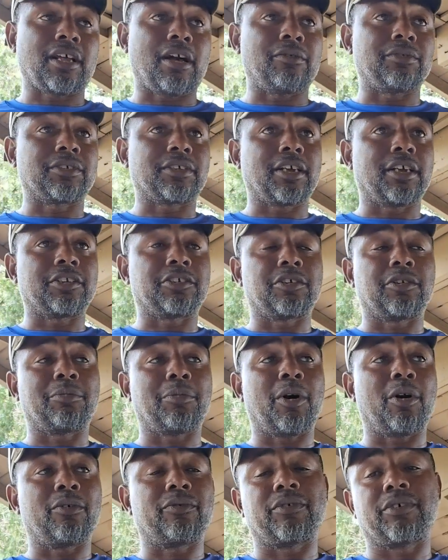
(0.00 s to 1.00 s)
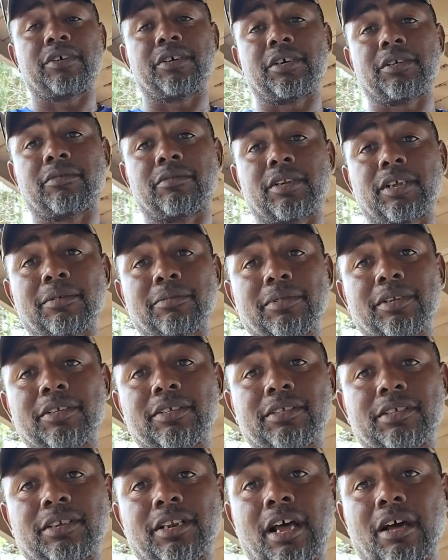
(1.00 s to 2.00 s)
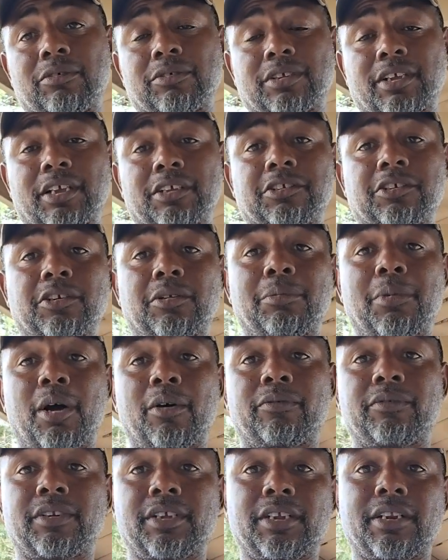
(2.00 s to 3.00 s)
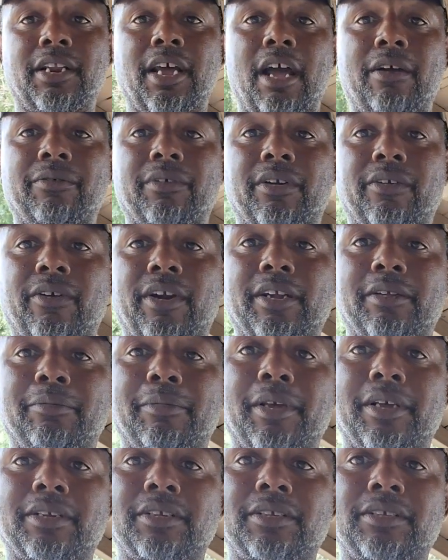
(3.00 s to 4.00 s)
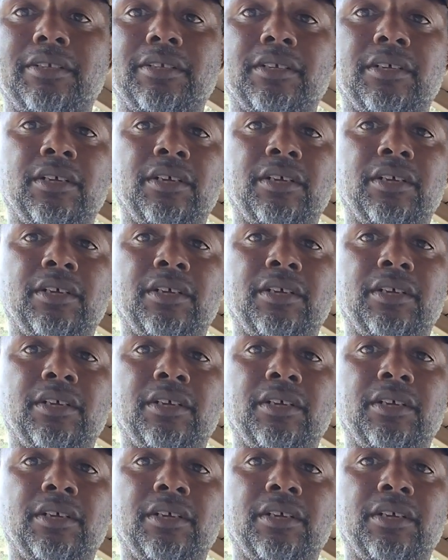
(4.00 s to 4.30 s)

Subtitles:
I was catching them off lipless and I was catching them off deep diving crank baits.